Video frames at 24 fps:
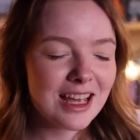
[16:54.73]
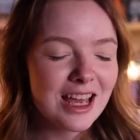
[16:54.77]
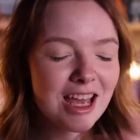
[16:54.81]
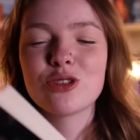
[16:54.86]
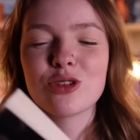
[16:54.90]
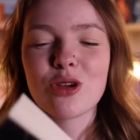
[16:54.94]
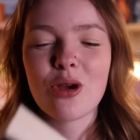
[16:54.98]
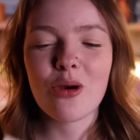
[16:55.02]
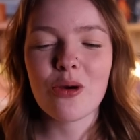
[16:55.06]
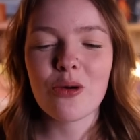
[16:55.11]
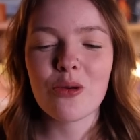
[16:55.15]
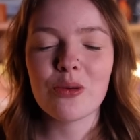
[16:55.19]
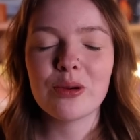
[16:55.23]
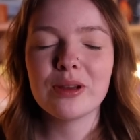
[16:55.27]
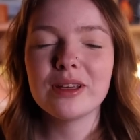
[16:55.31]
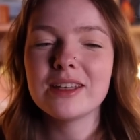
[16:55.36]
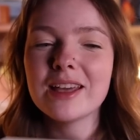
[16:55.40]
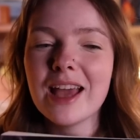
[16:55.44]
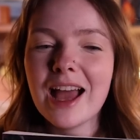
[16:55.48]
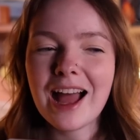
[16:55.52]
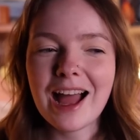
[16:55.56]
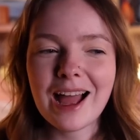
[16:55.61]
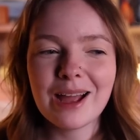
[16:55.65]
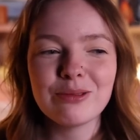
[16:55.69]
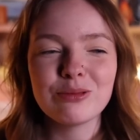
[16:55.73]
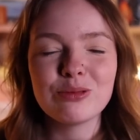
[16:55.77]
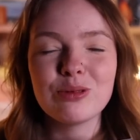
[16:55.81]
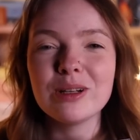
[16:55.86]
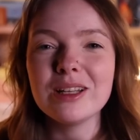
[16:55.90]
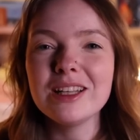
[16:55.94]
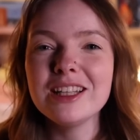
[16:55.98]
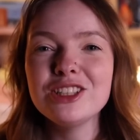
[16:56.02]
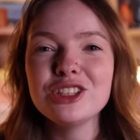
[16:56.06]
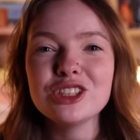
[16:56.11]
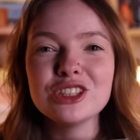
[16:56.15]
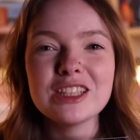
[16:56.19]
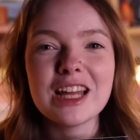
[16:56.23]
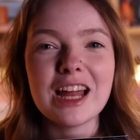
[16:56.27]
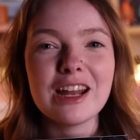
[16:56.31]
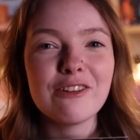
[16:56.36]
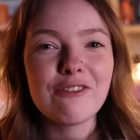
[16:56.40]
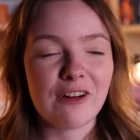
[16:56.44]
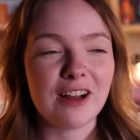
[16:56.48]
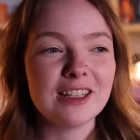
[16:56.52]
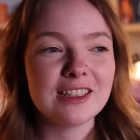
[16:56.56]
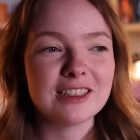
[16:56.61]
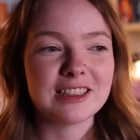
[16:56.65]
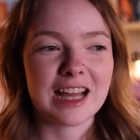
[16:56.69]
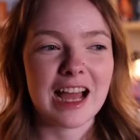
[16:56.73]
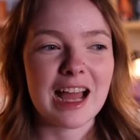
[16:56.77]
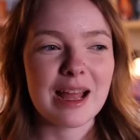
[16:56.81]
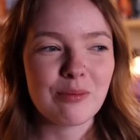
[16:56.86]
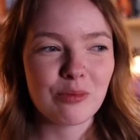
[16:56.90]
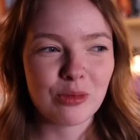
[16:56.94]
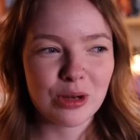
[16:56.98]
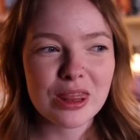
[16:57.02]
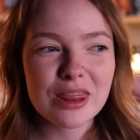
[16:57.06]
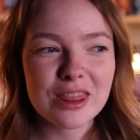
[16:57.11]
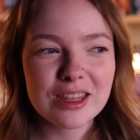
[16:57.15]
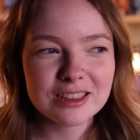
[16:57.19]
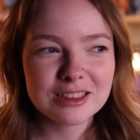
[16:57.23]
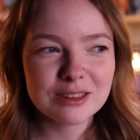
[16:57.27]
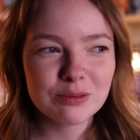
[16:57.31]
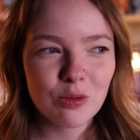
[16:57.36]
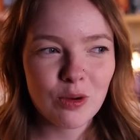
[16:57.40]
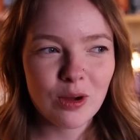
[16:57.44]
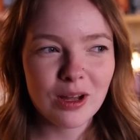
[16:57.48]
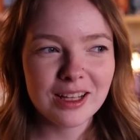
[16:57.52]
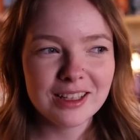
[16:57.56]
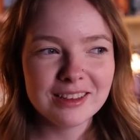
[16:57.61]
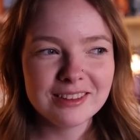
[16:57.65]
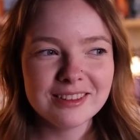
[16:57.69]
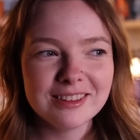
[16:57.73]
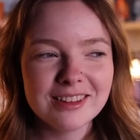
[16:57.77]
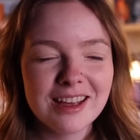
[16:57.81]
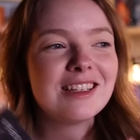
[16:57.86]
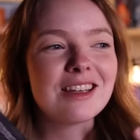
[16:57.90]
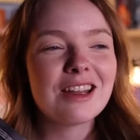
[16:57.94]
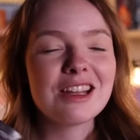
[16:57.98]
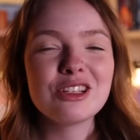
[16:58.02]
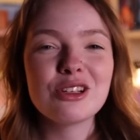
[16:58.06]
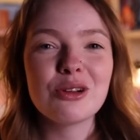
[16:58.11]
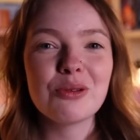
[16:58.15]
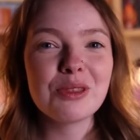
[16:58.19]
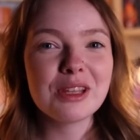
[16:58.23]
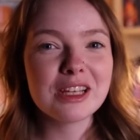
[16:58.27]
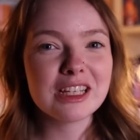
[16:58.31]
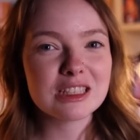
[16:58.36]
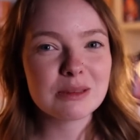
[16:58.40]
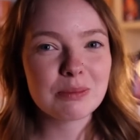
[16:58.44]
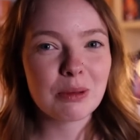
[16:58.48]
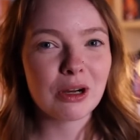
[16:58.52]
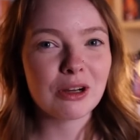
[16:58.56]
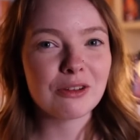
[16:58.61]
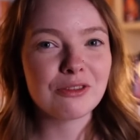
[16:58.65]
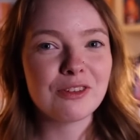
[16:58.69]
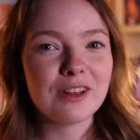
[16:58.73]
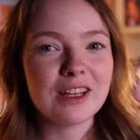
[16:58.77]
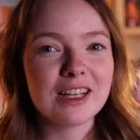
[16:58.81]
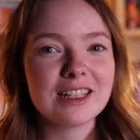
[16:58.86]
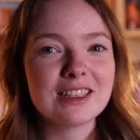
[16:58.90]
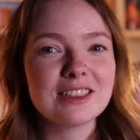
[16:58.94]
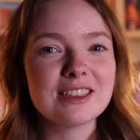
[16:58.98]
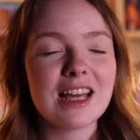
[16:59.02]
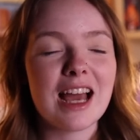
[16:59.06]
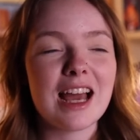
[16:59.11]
So yeah, I really just had a fun time with this one, and I don't think it's perfect.